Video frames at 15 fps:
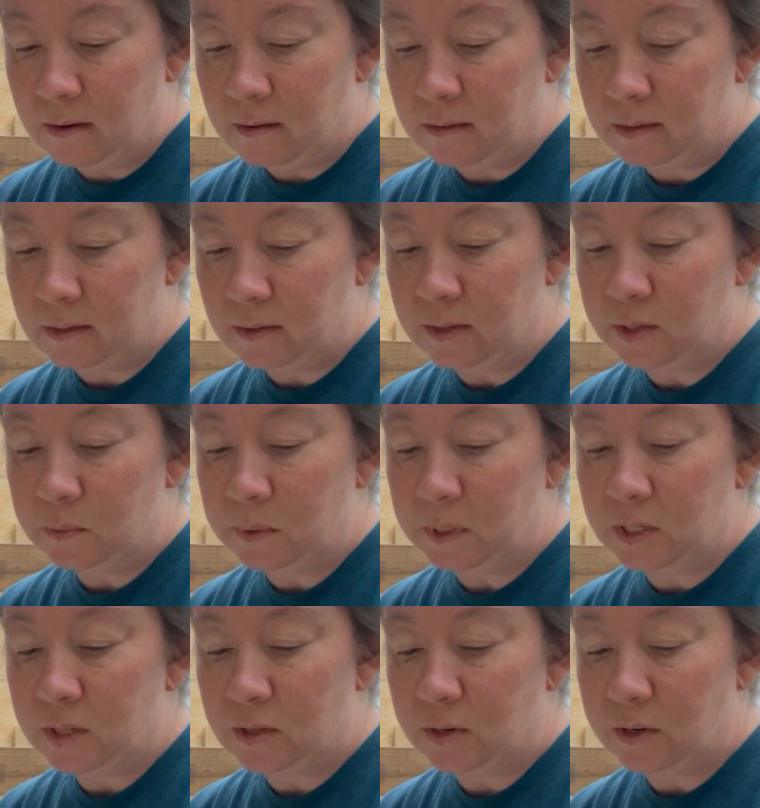So this one
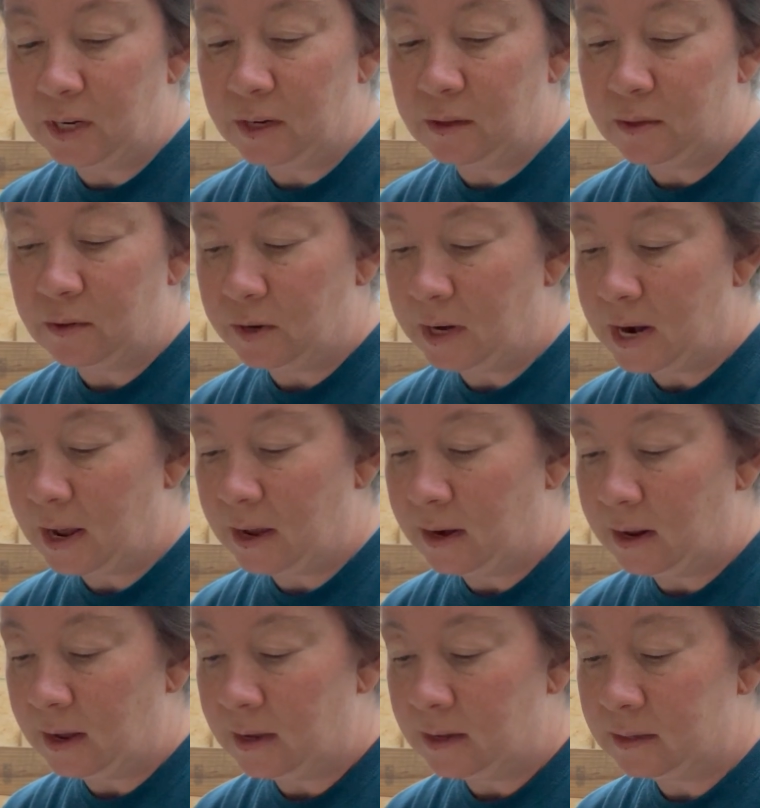is 30 to 39
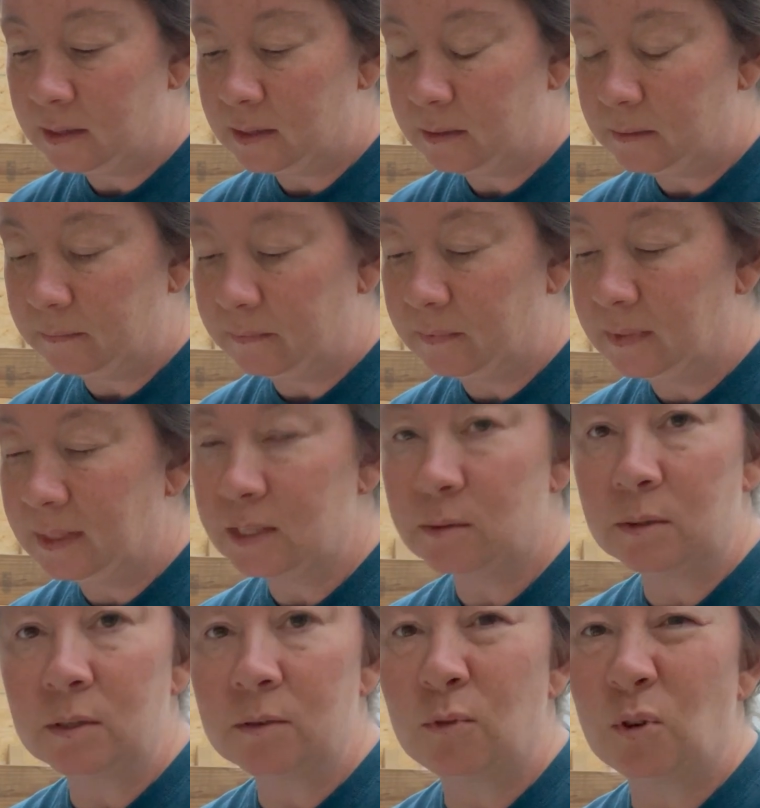days, and this
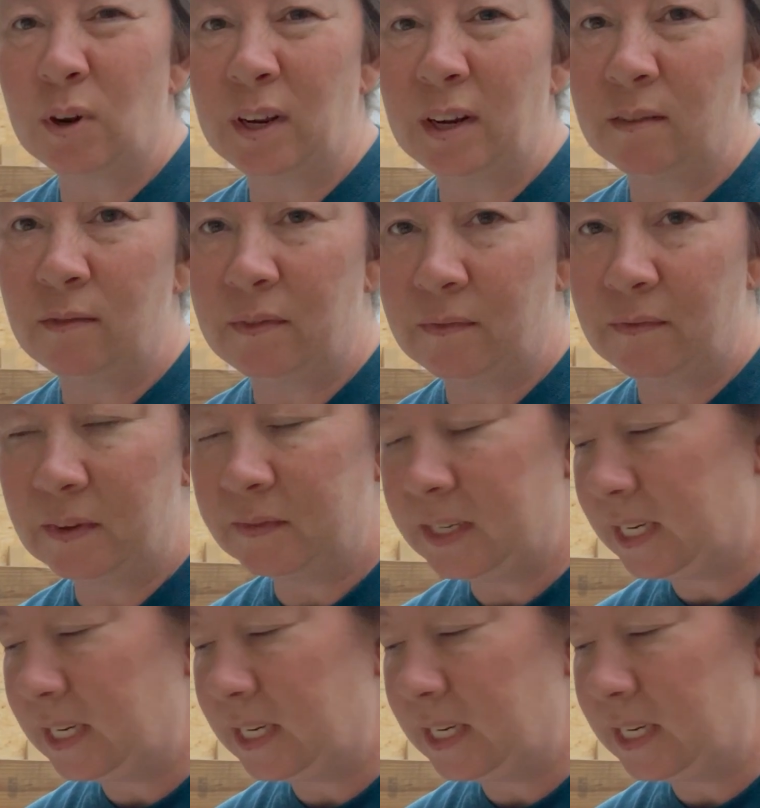one's 40 to 50